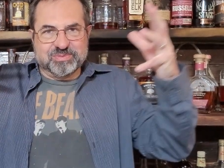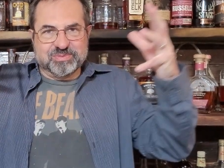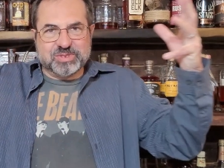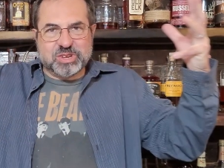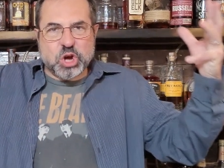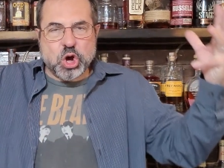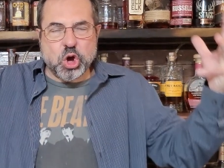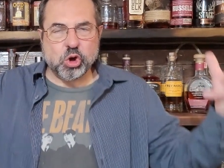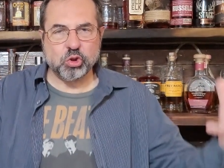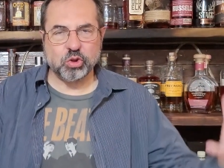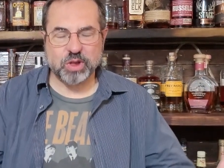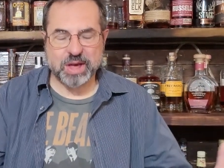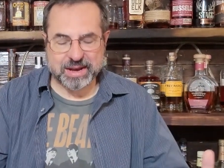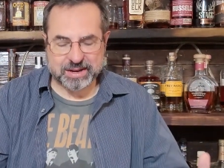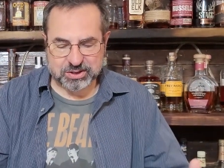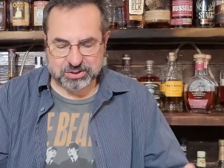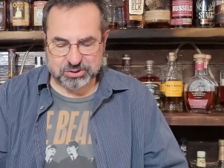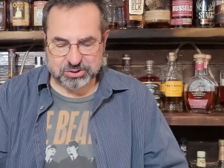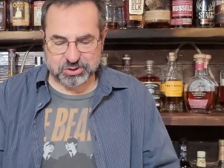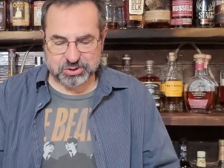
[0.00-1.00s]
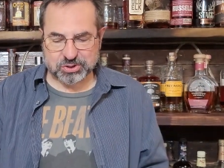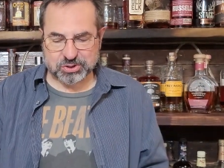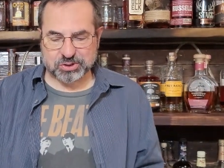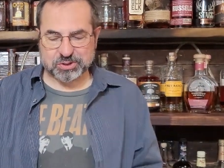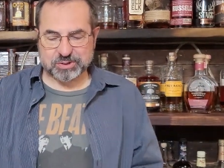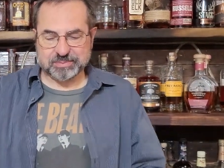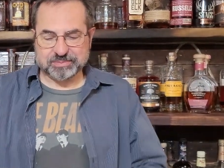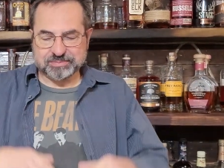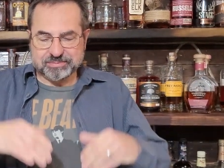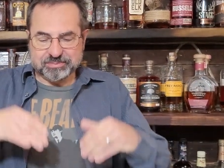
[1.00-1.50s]

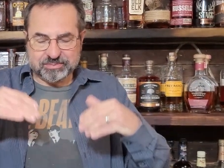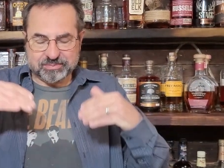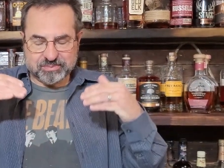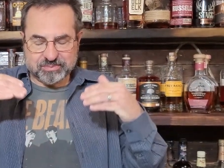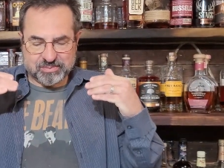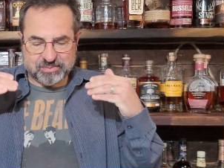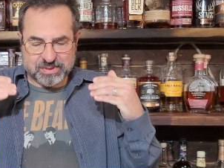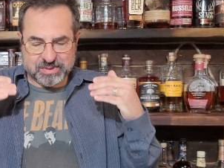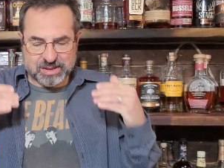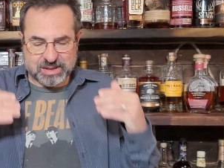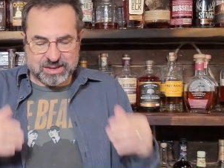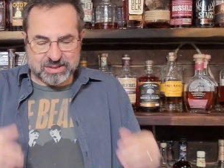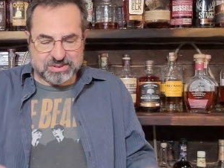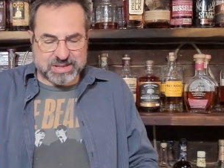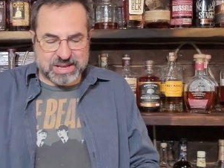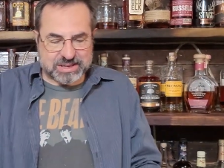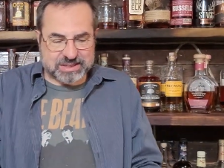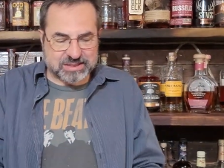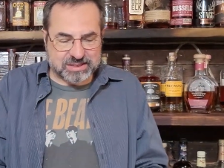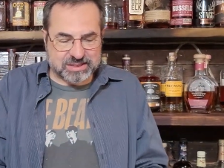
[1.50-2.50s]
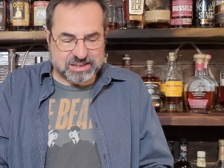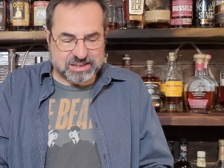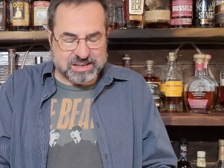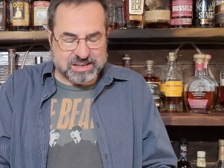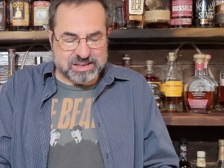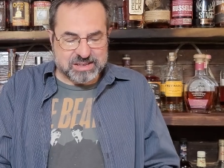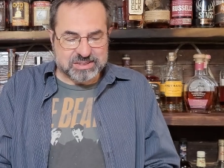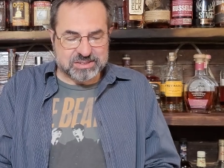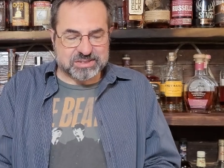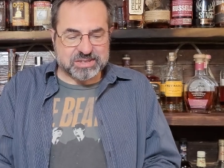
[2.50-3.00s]
collector that
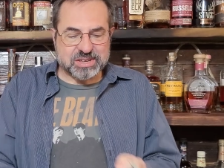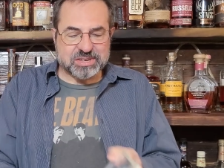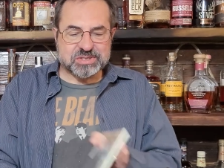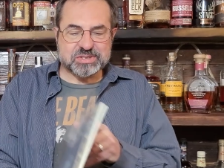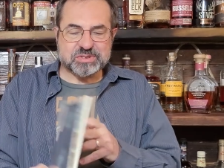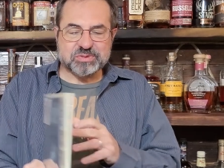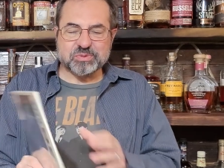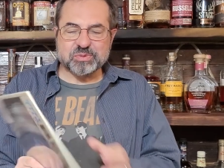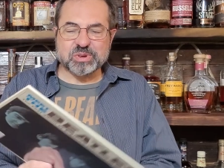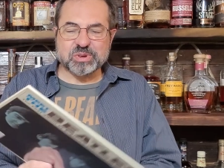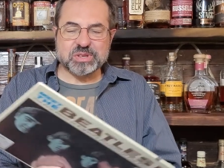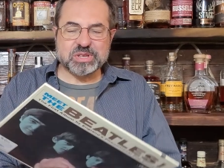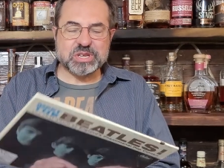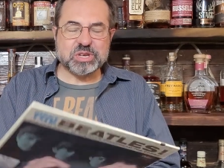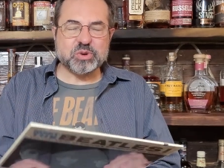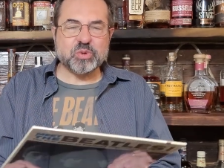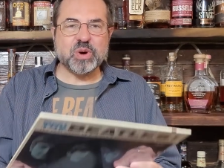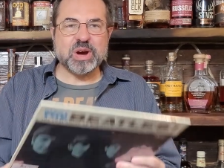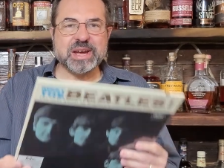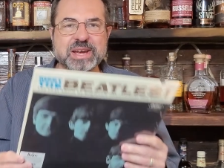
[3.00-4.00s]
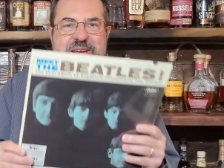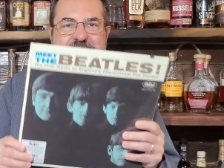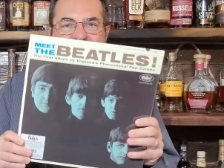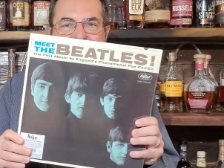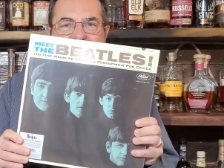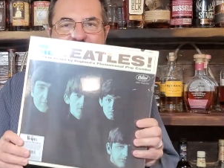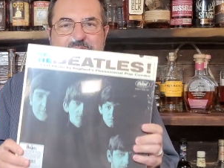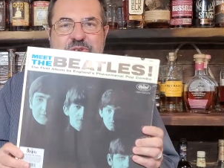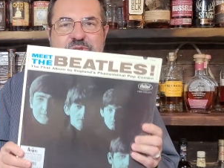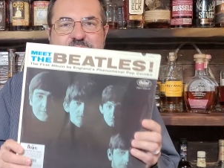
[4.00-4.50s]
doesn't really quite
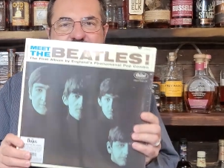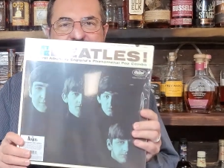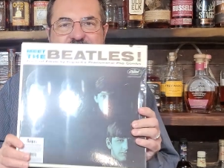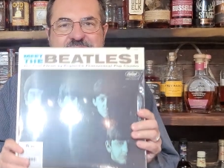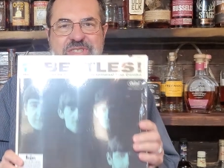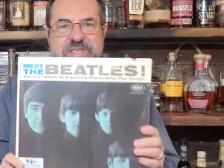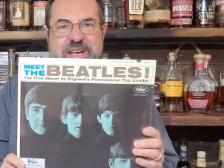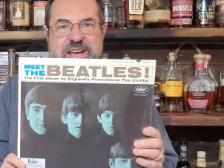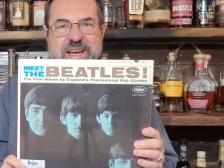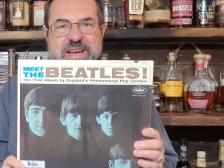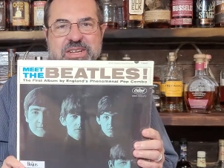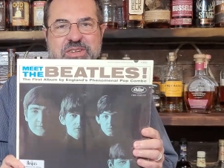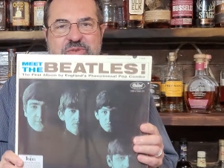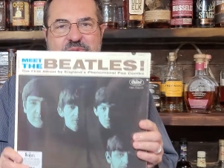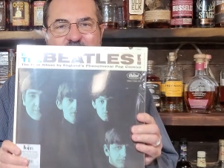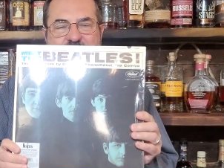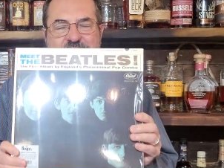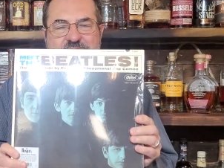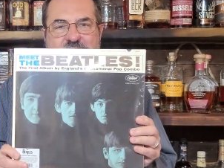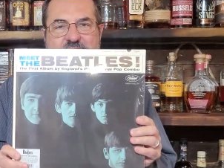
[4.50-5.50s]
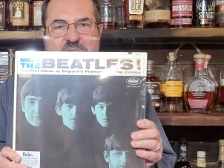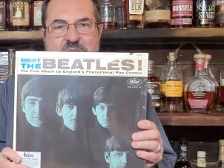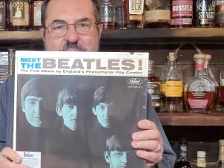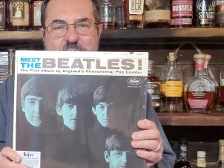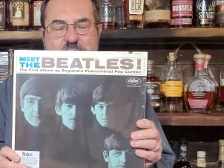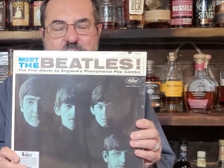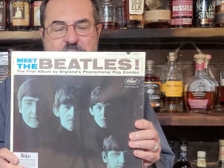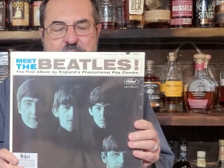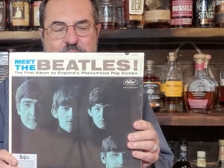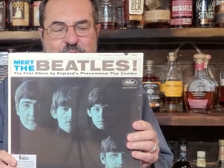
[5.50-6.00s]
understand what the
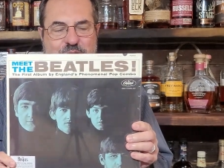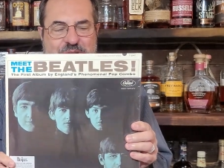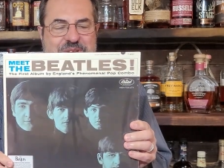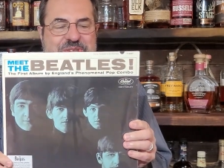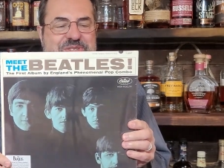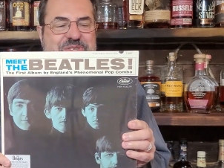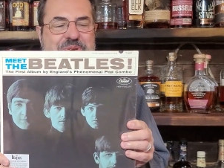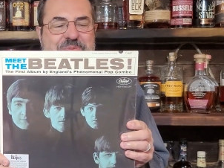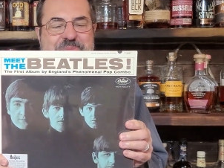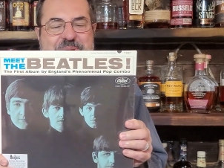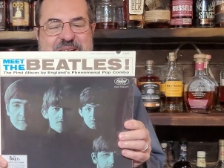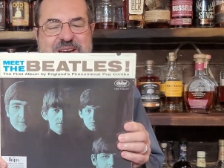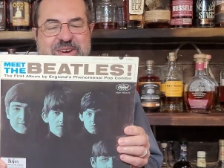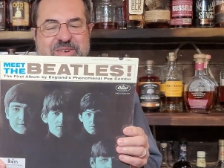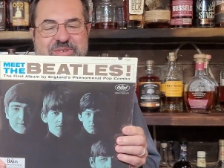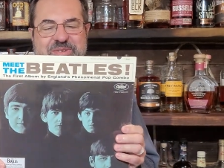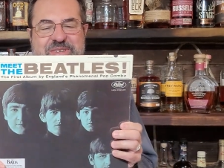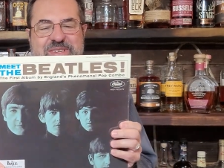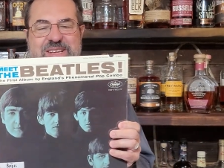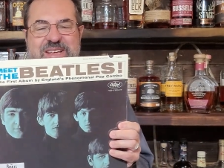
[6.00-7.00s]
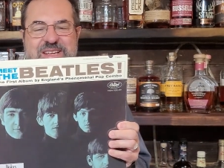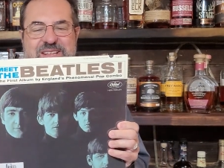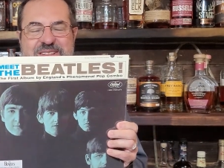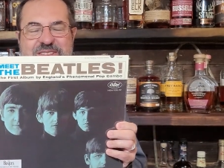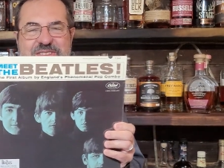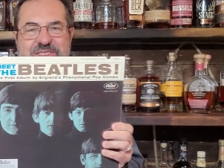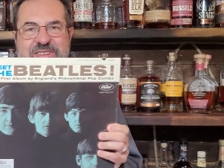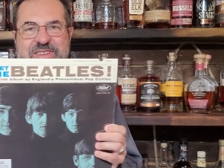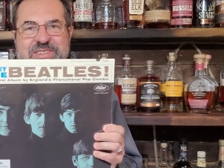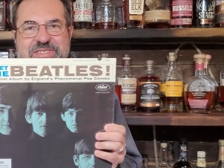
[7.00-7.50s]
hubbub was about
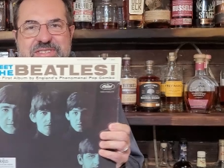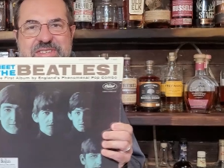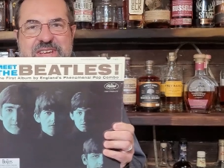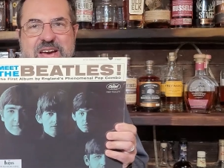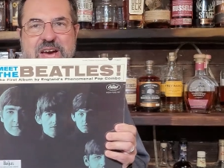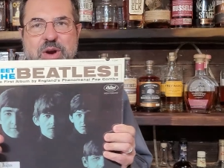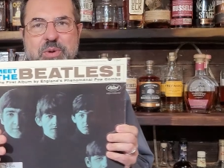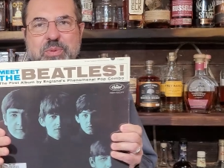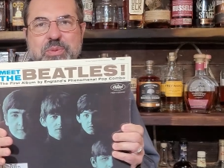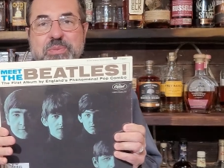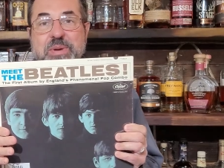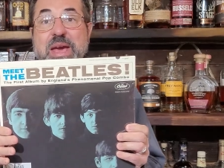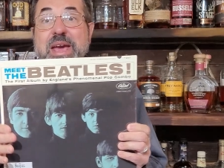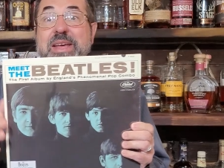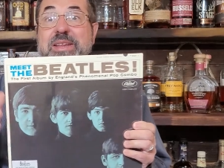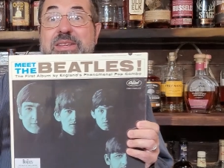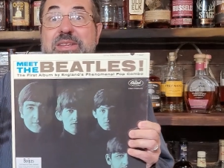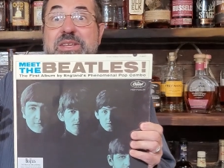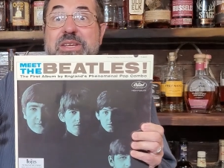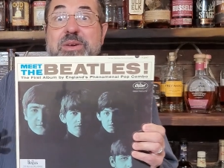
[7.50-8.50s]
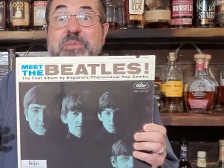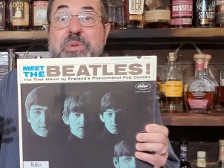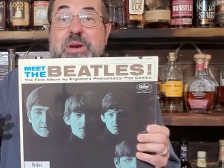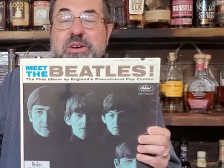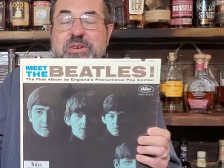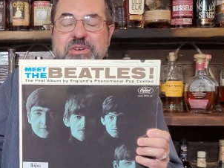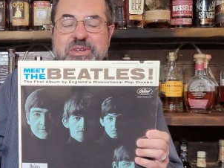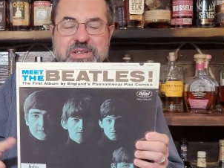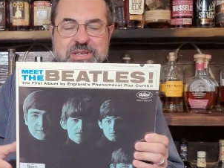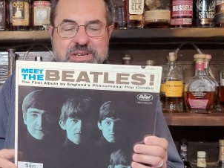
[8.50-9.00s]
this album and the
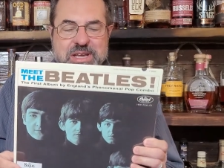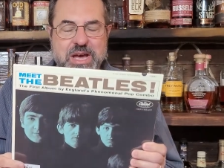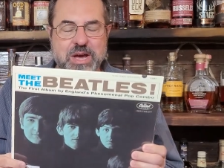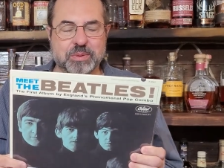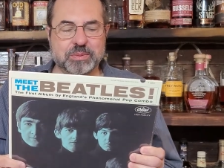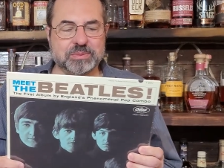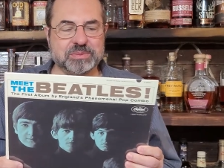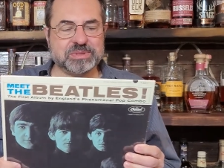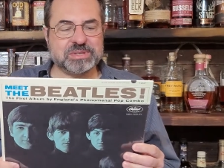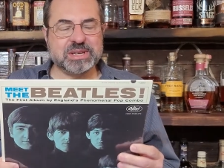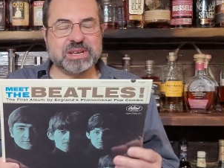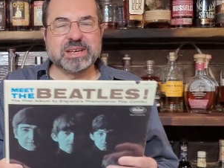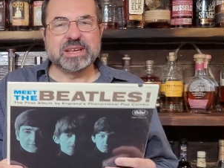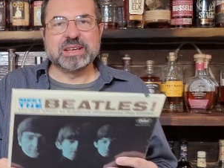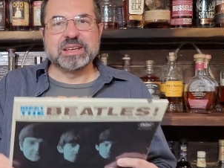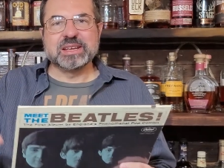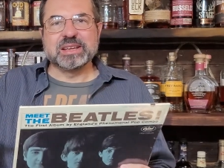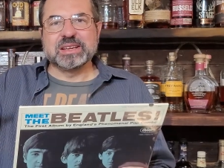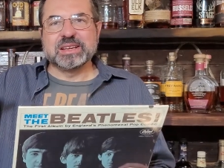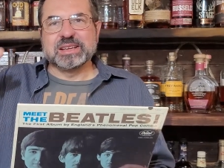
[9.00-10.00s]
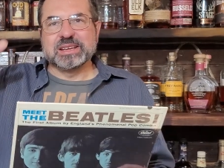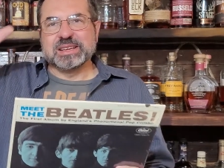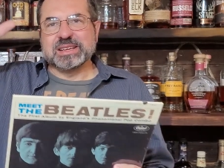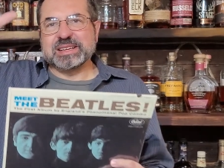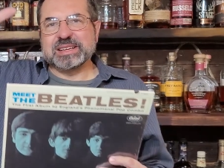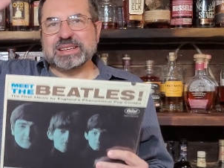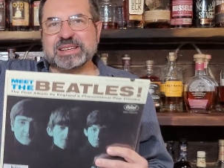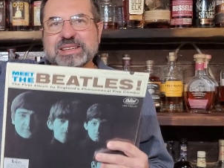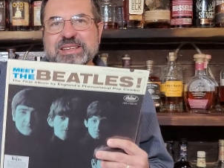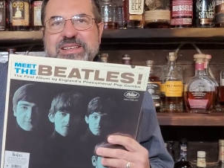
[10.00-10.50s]
American albums,
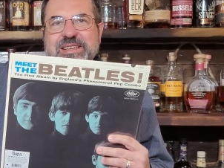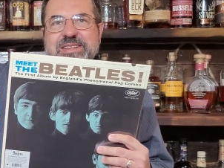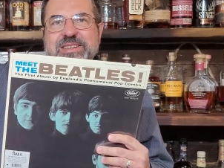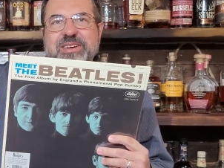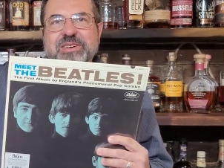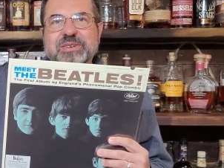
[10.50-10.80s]
you